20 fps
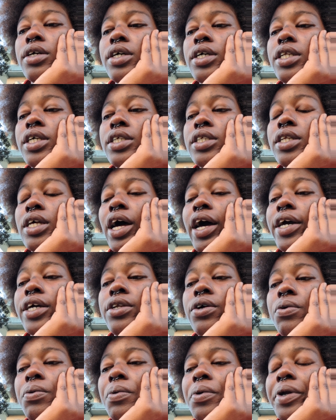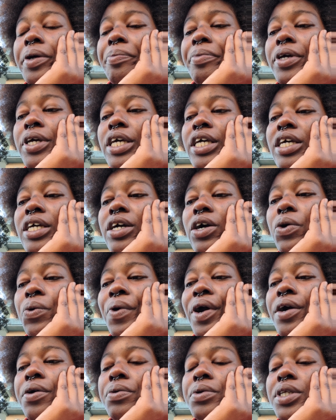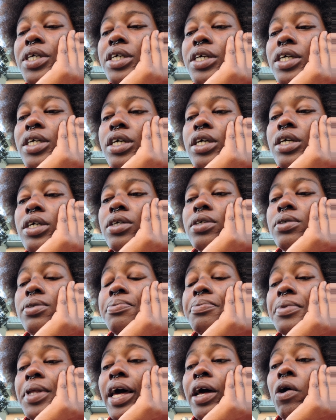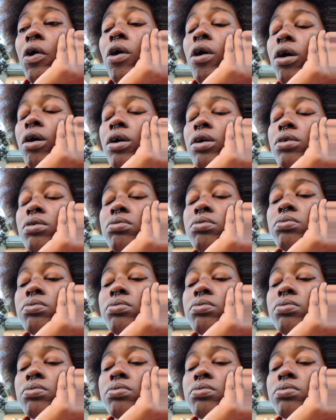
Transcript: and it I don't want to be around it at all.